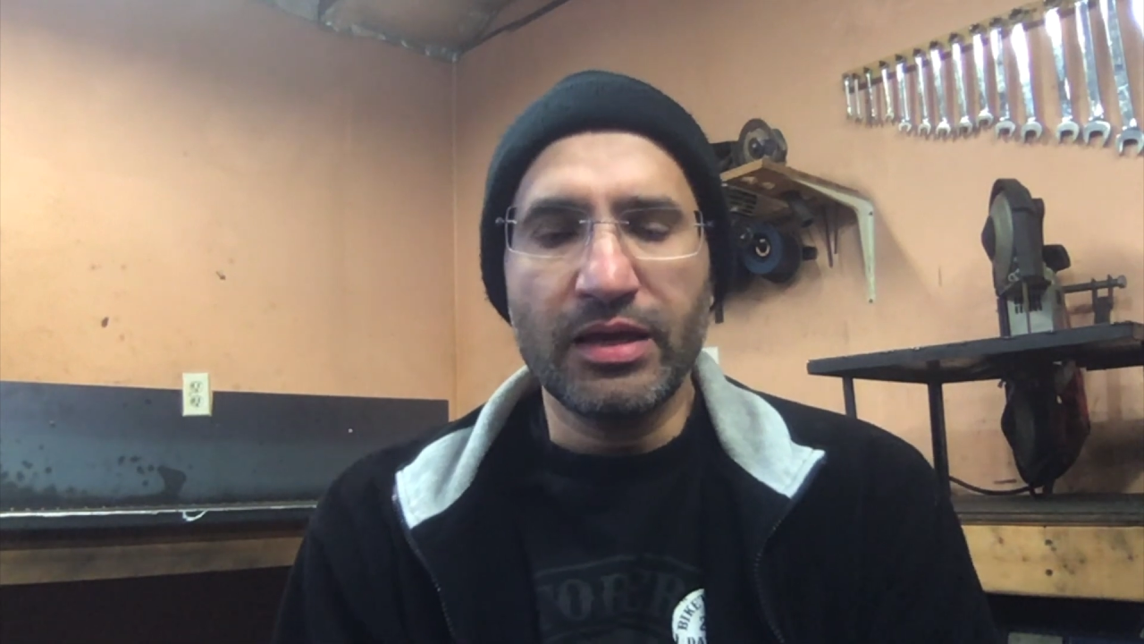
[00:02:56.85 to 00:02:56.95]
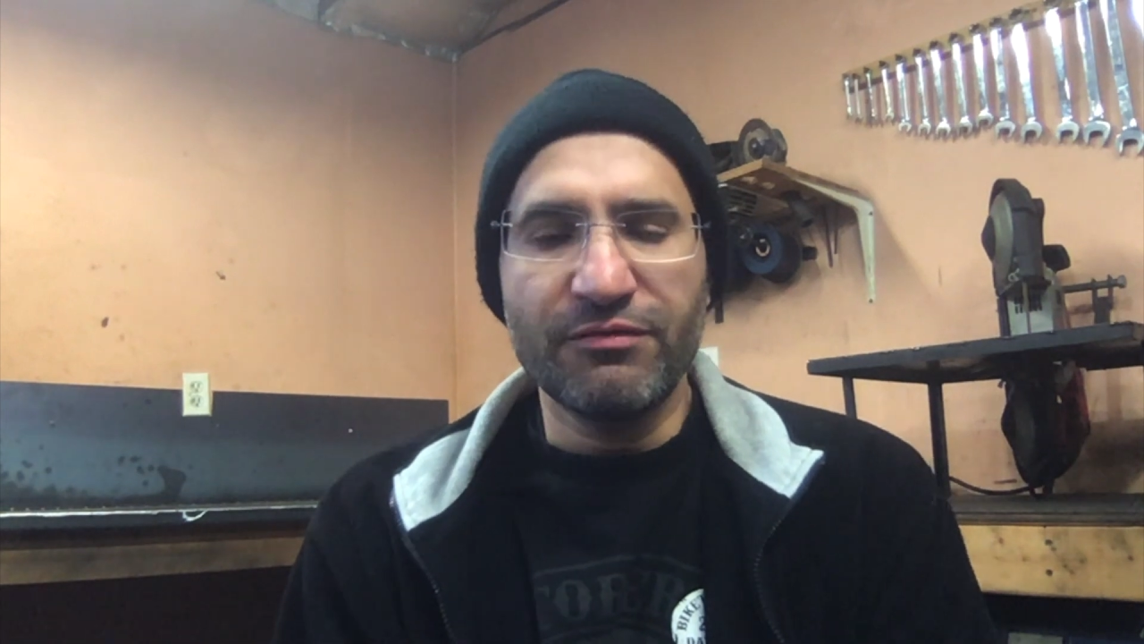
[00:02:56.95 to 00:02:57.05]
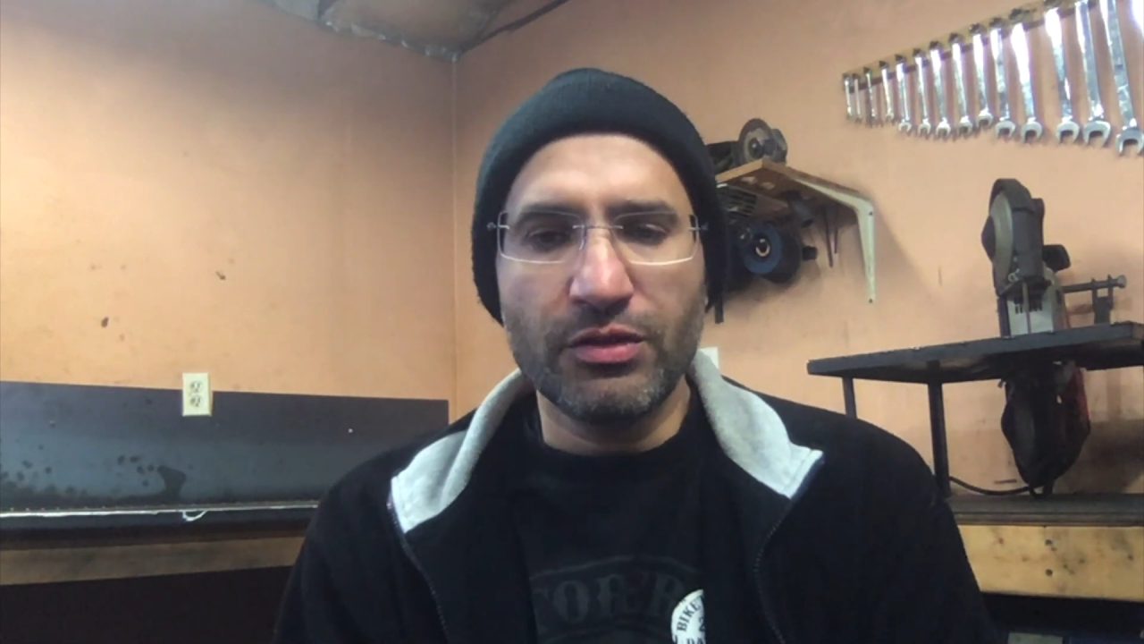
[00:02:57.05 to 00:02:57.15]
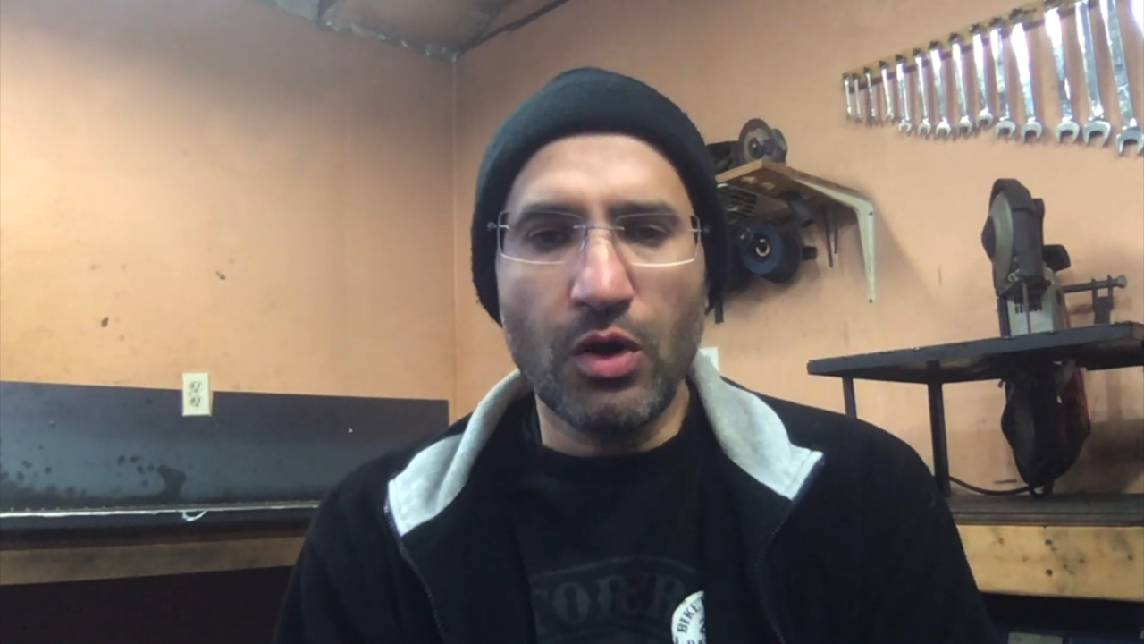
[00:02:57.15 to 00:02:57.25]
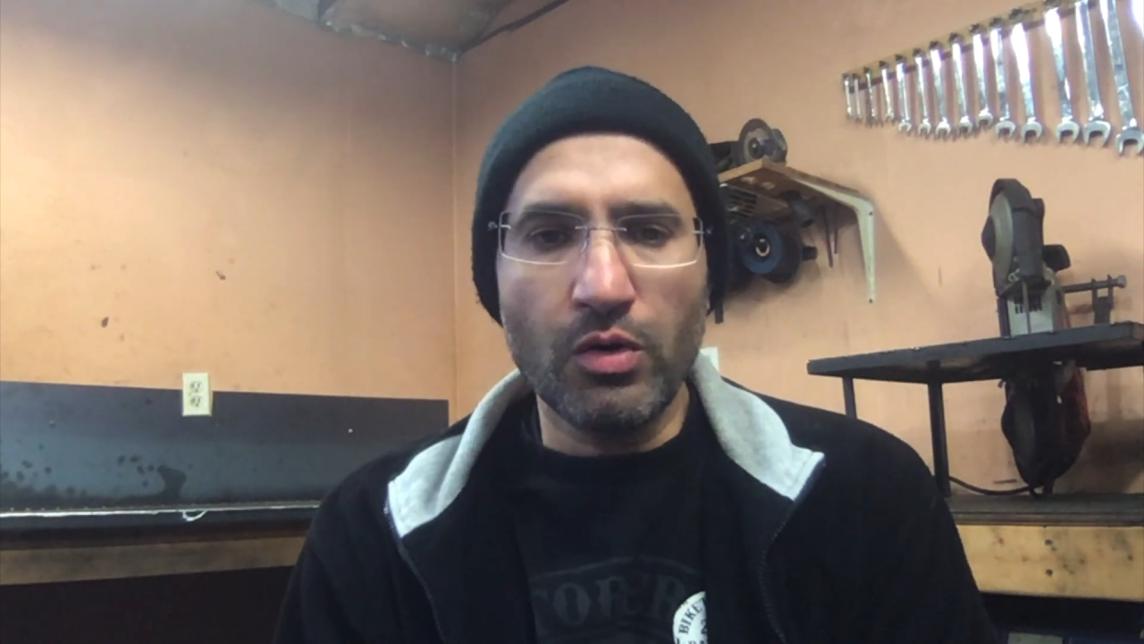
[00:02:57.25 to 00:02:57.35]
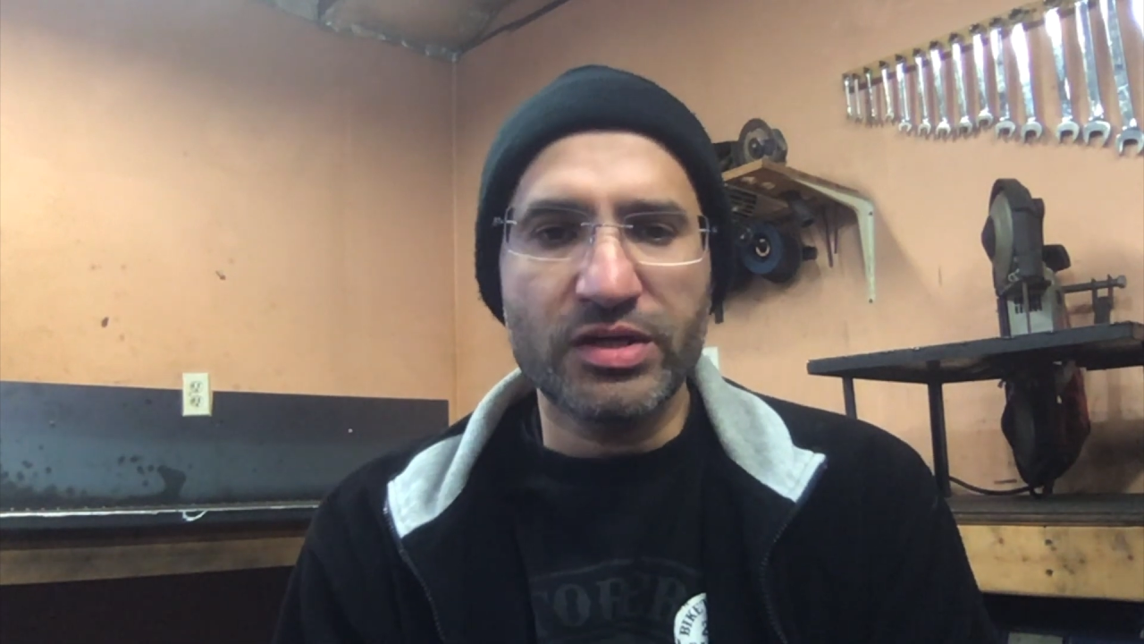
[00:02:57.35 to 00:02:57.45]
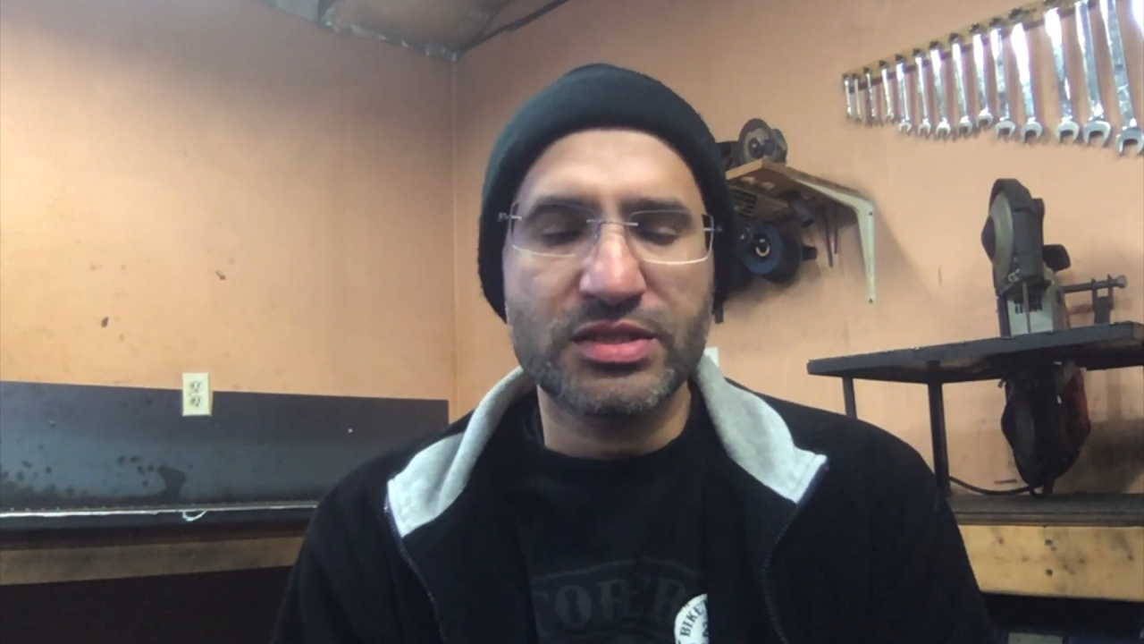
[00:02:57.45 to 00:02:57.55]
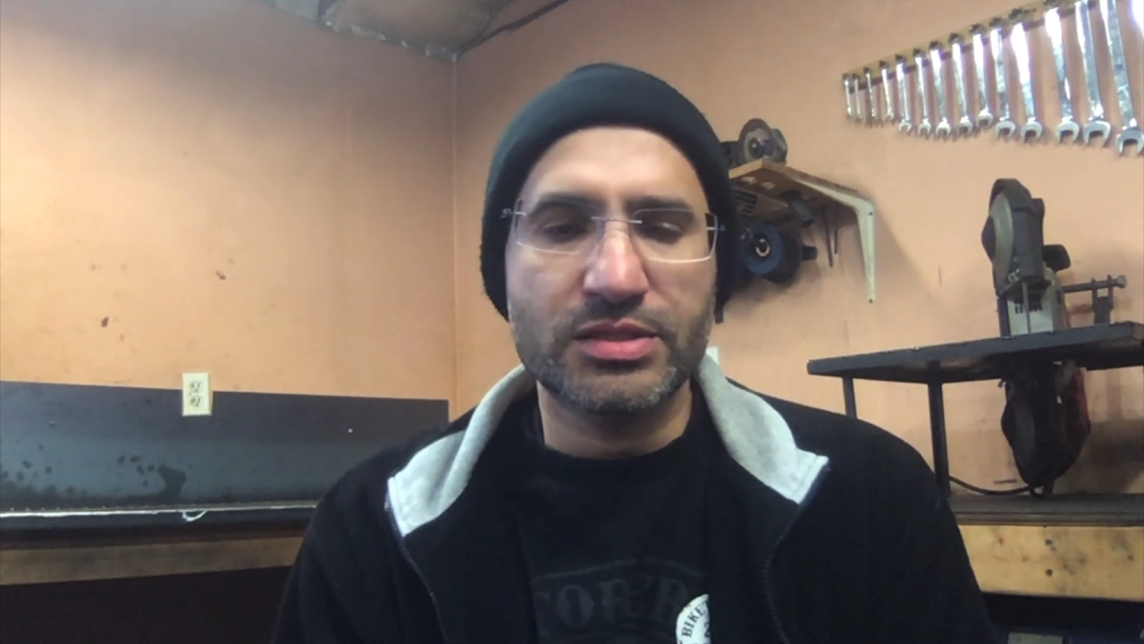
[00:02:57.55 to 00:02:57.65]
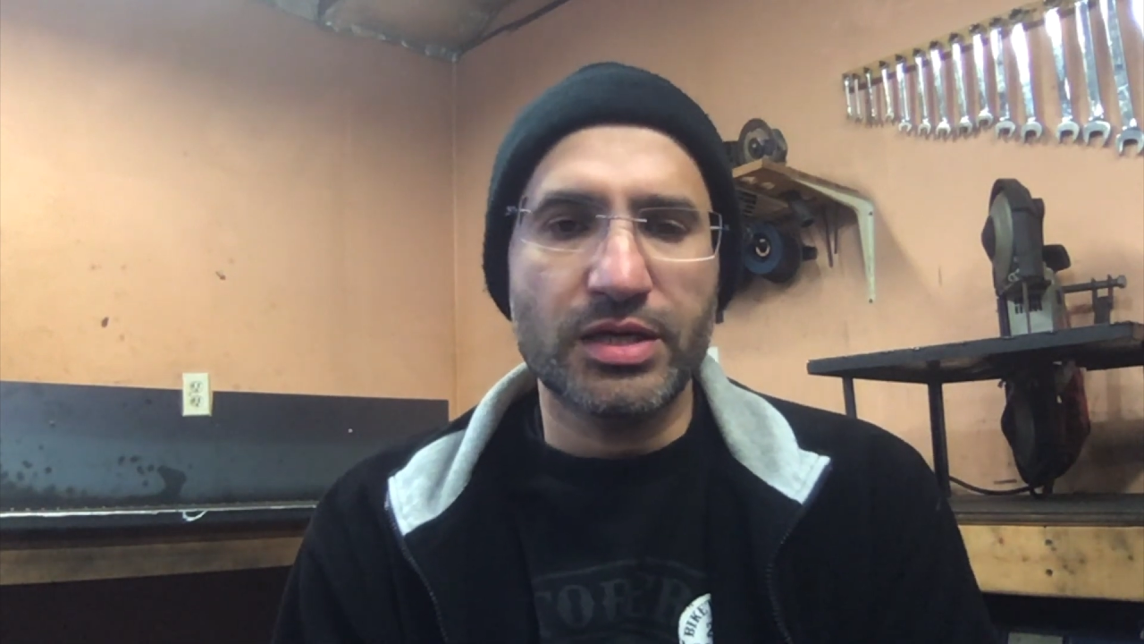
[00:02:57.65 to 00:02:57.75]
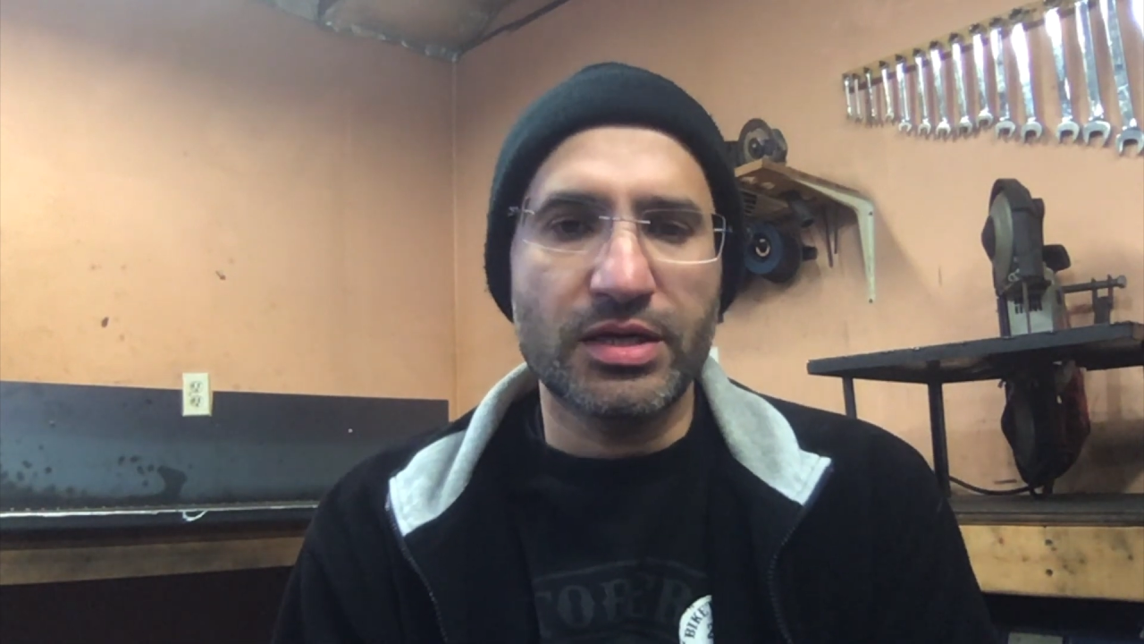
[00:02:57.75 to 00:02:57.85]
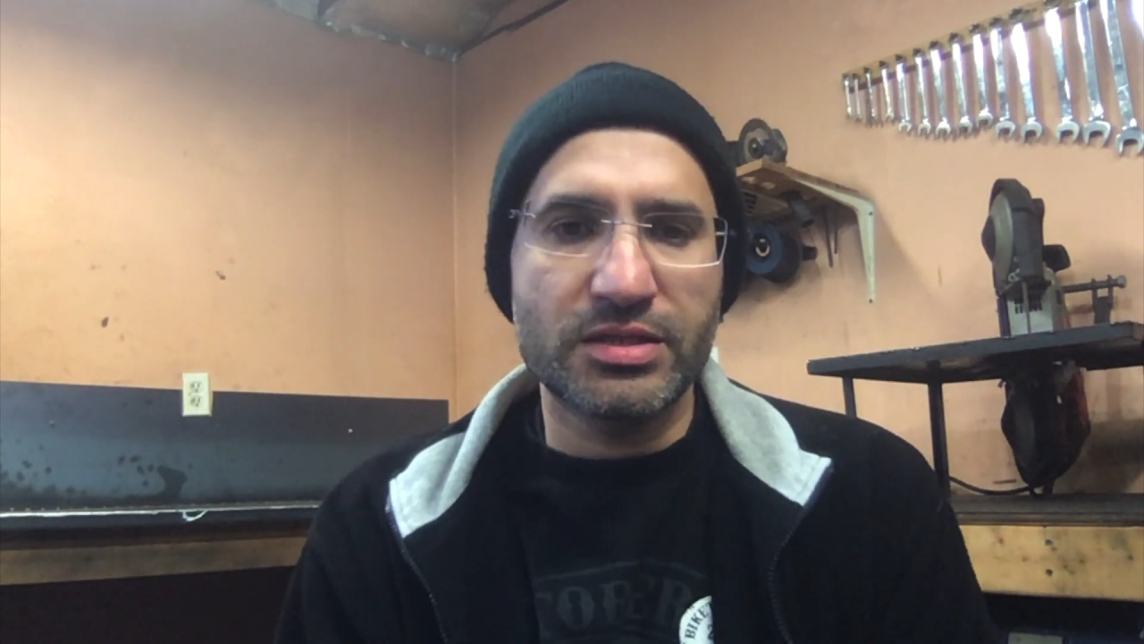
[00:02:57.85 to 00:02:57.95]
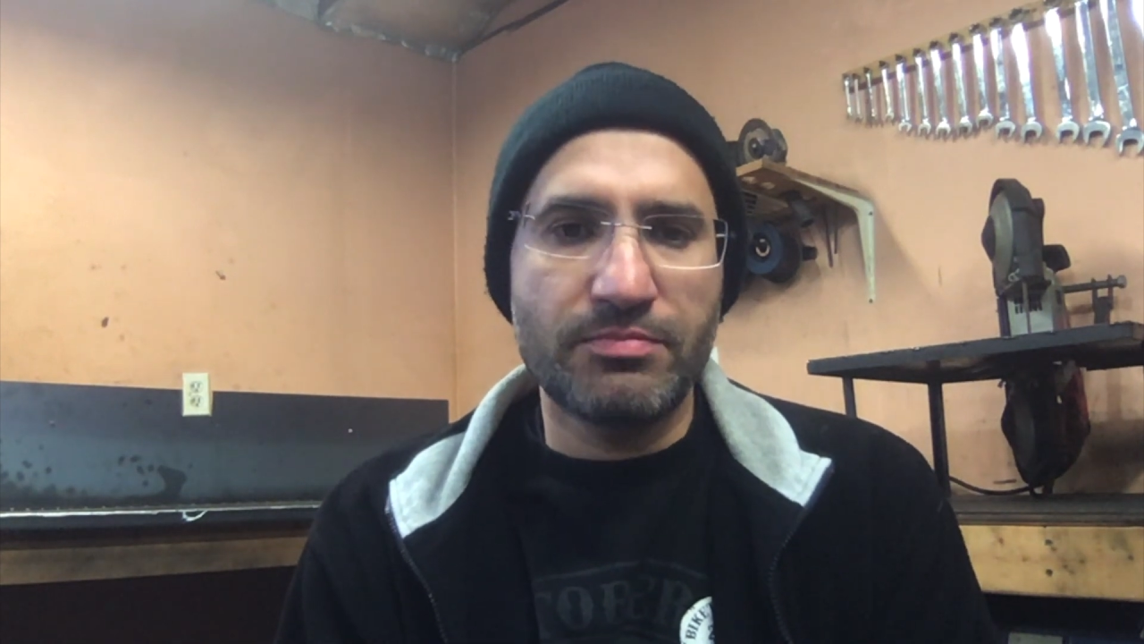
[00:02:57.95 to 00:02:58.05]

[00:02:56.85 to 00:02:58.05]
even though it is